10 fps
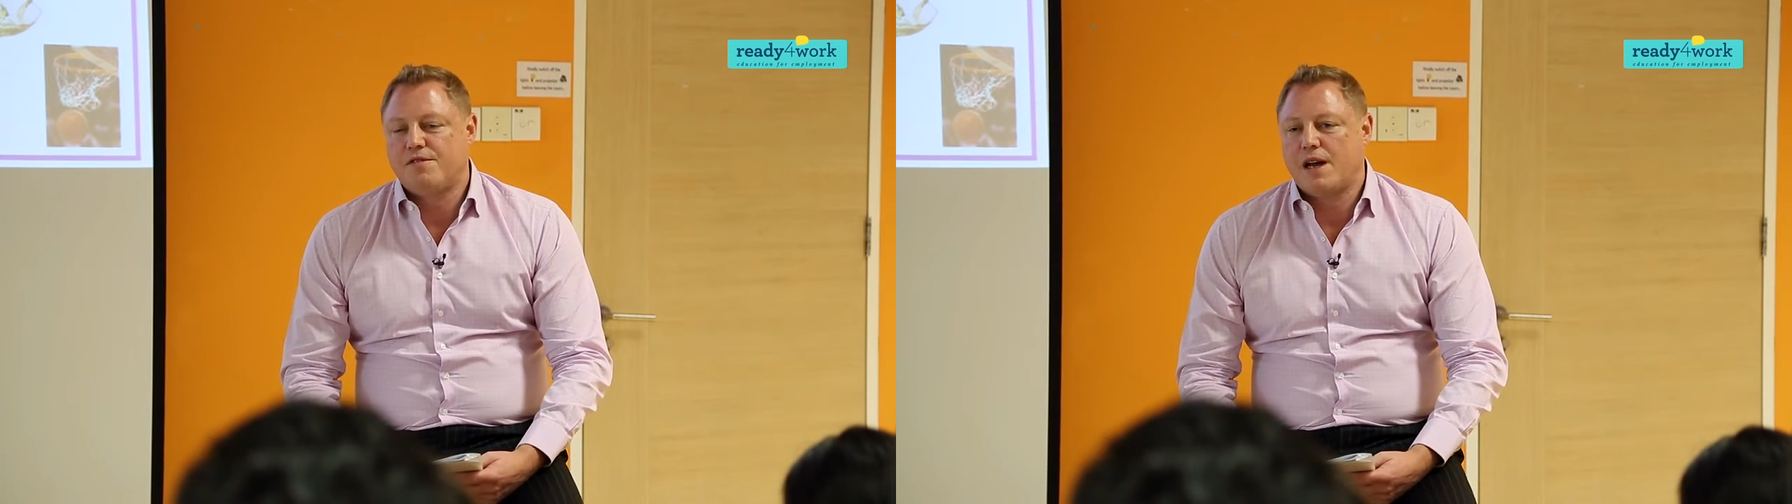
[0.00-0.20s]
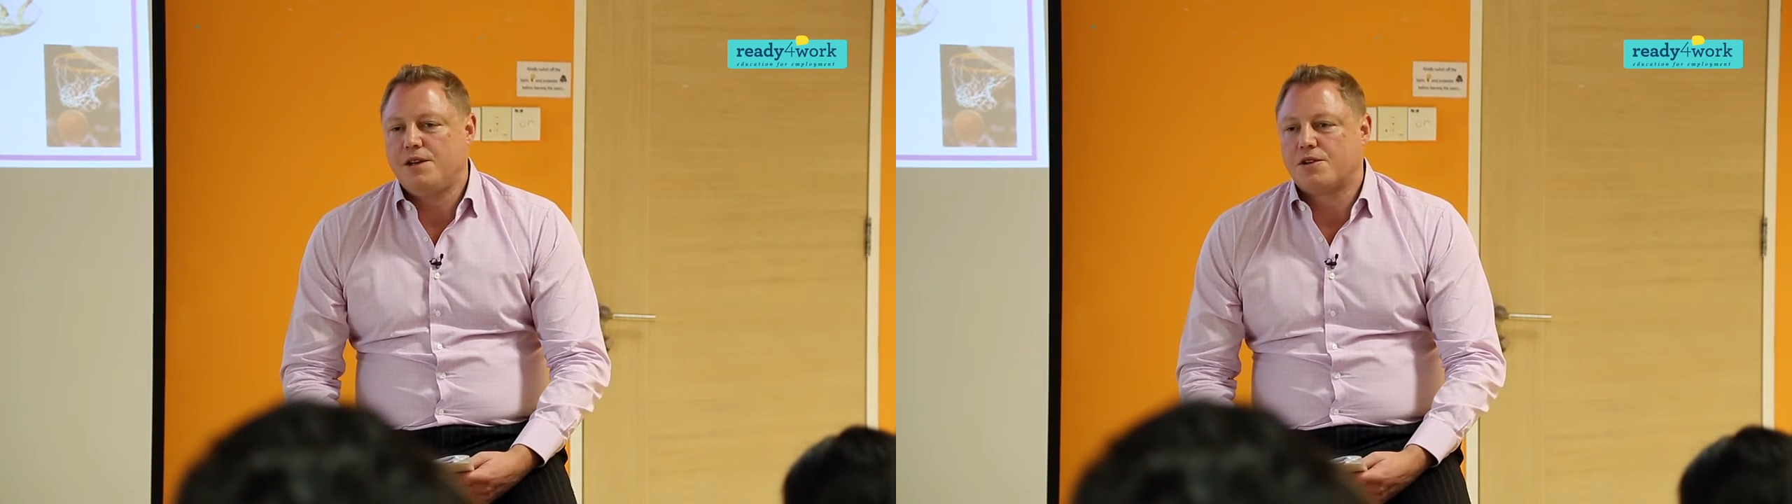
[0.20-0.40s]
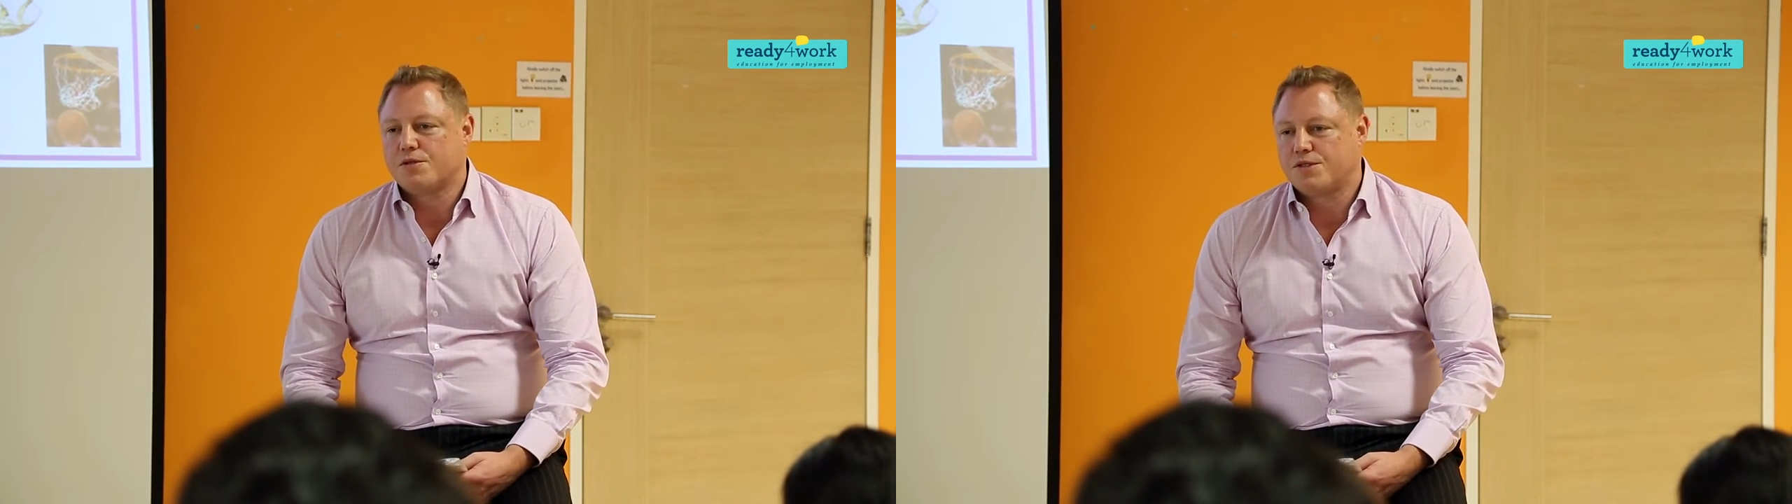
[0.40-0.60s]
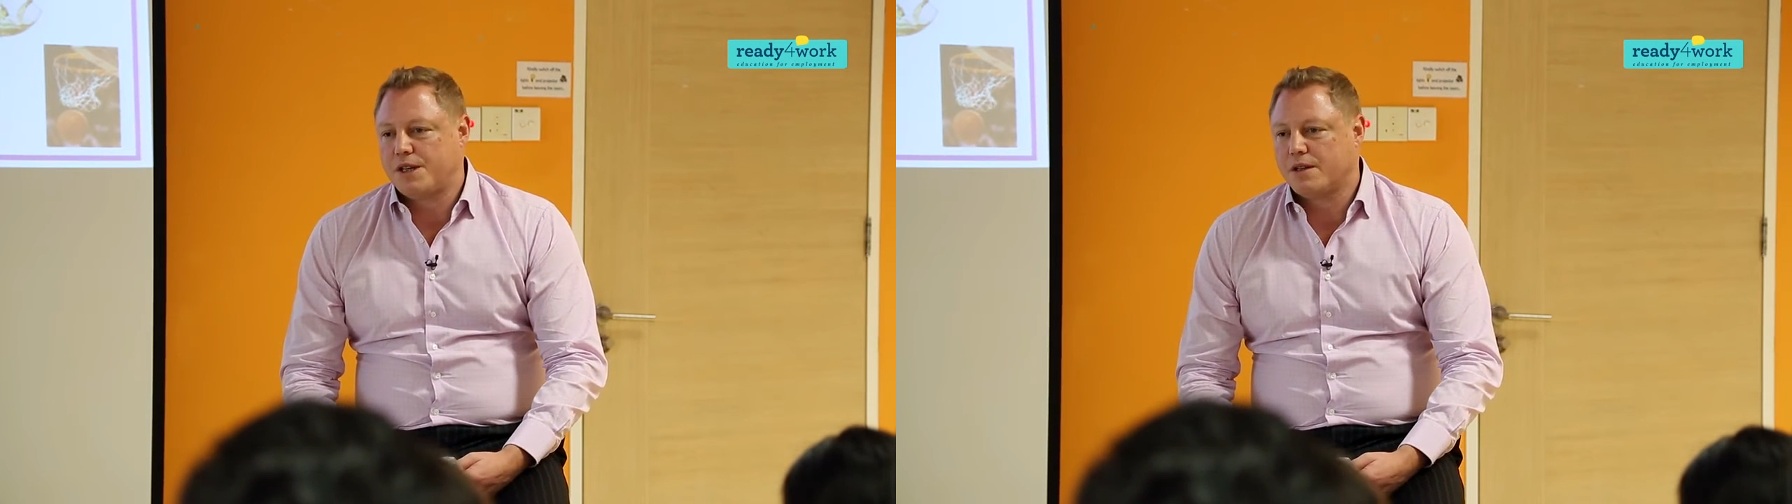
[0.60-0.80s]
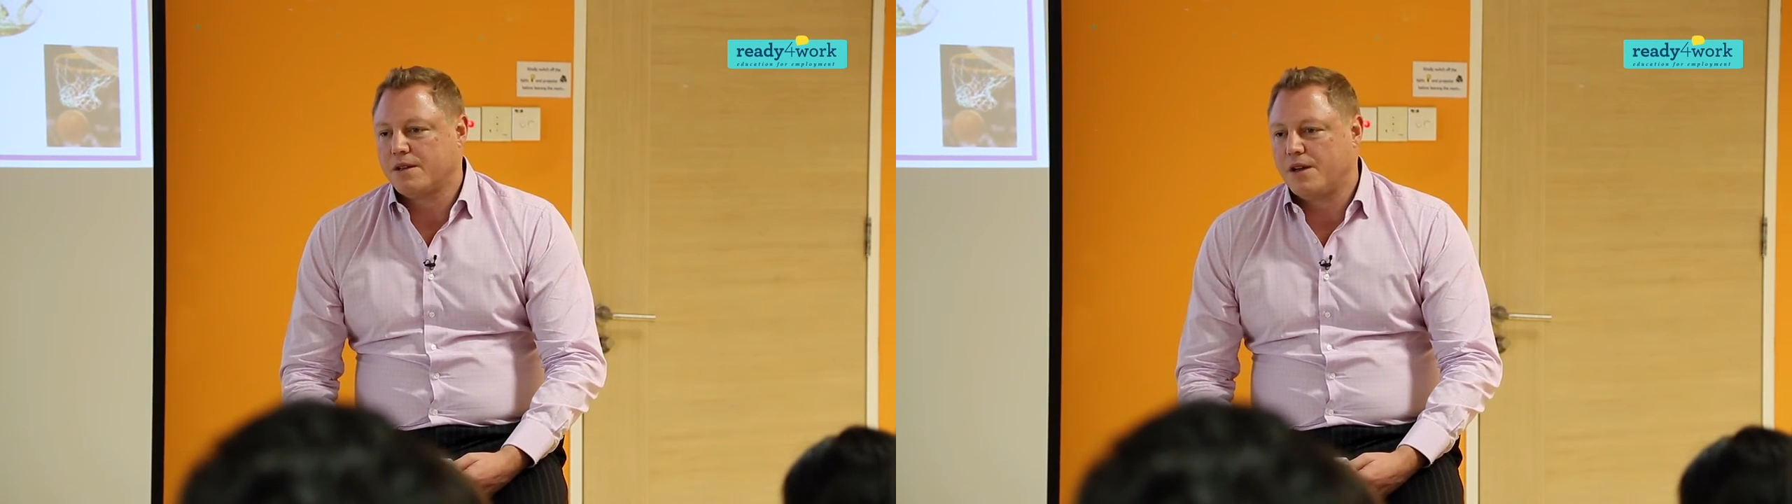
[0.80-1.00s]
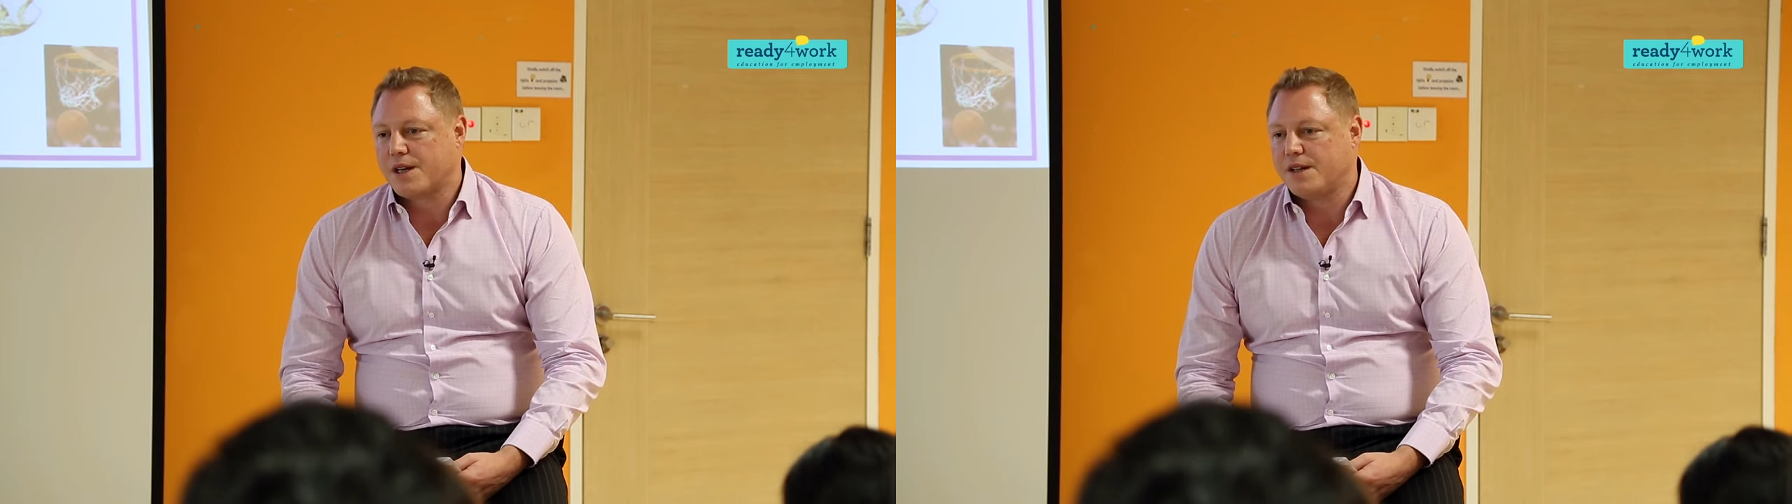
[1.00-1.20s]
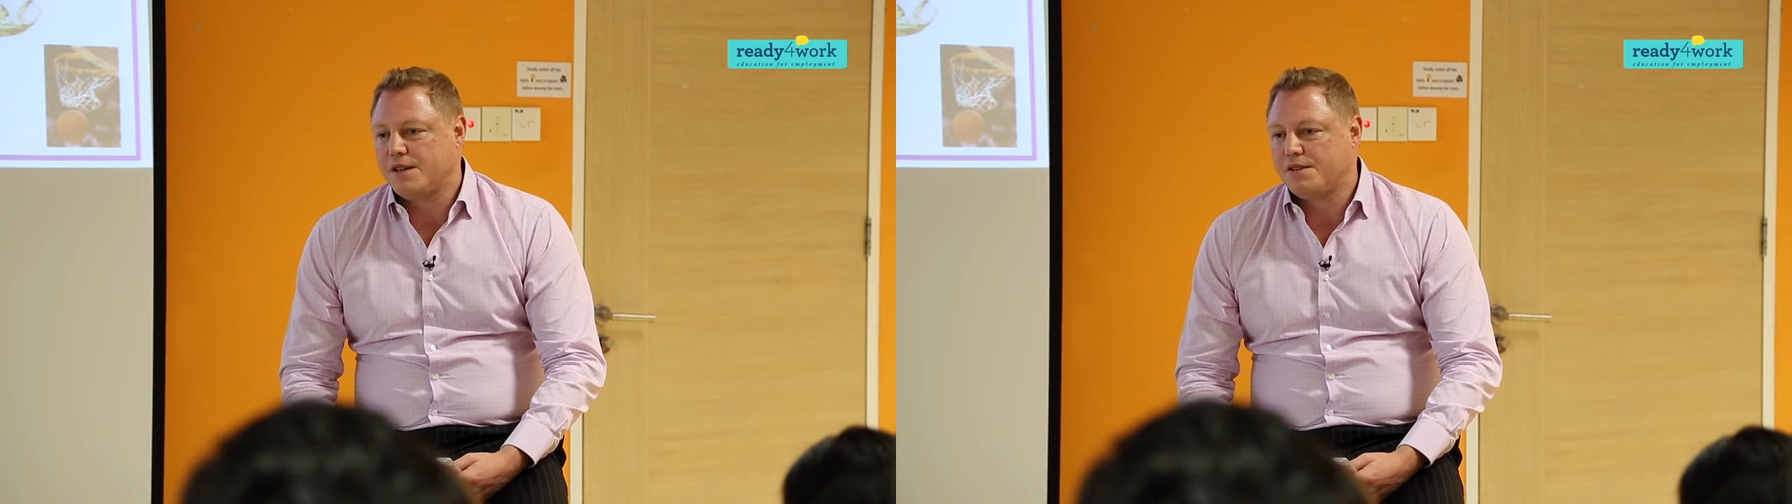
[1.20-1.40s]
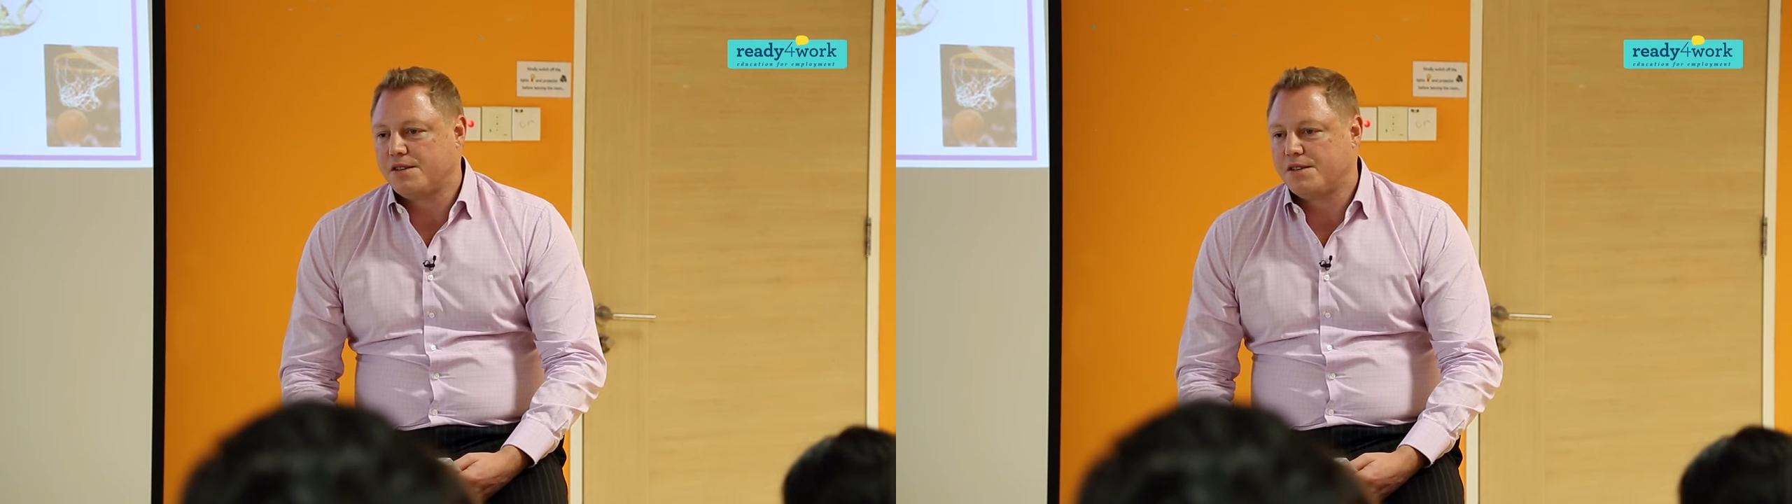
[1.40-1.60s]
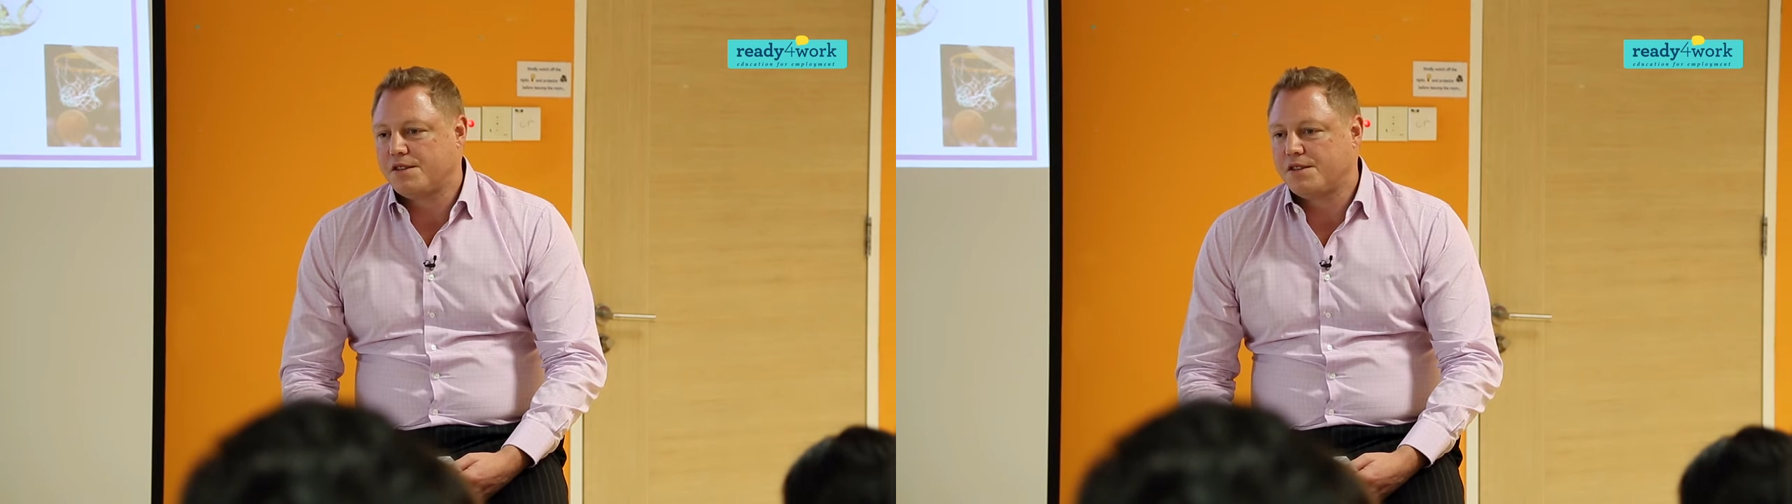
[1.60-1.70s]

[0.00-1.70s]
value called tell it like it is,